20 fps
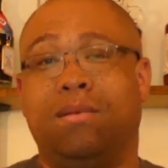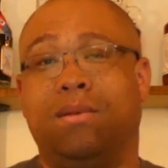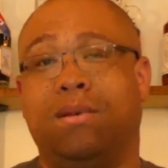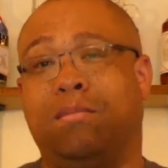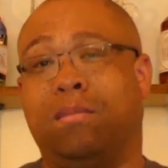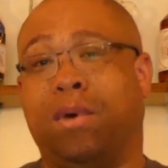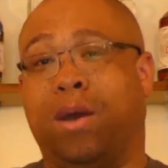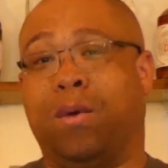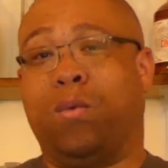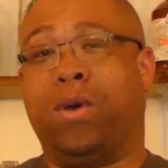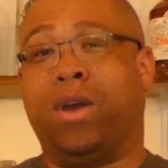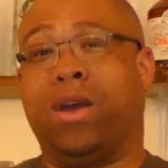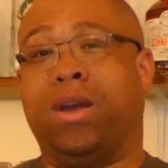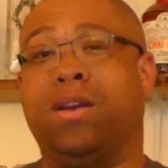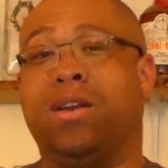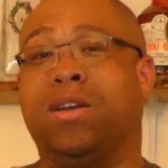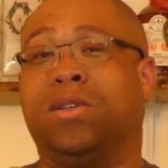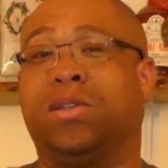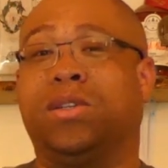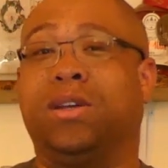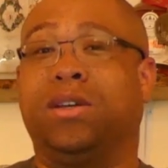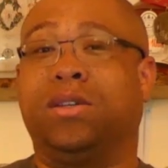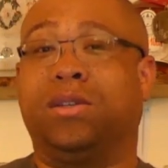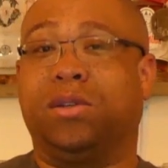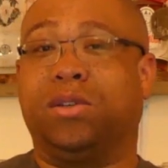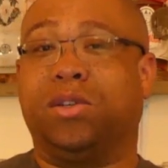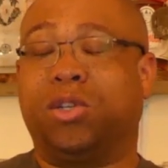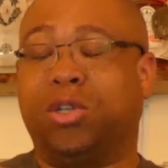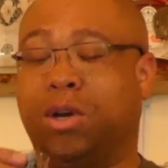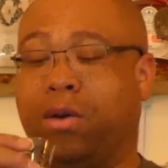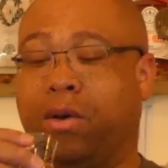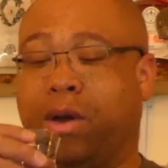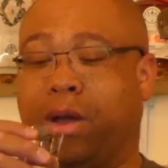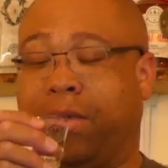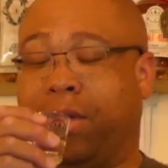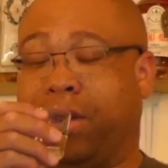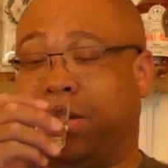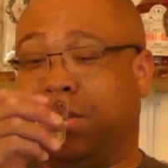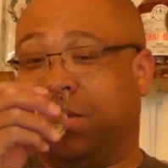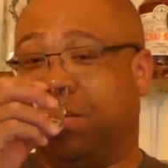my weakness doesn't show
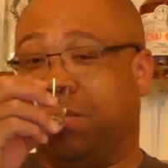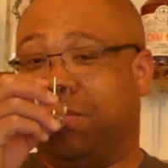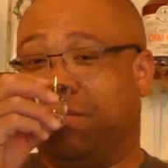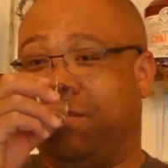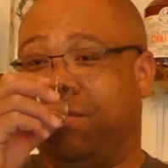on this.